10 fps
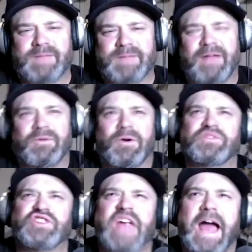I don't know
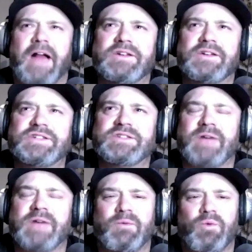if challenged is the
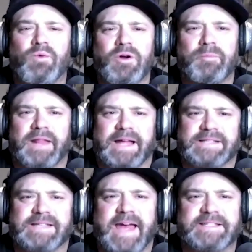right word, but
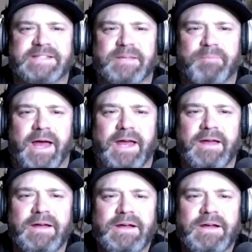like tested by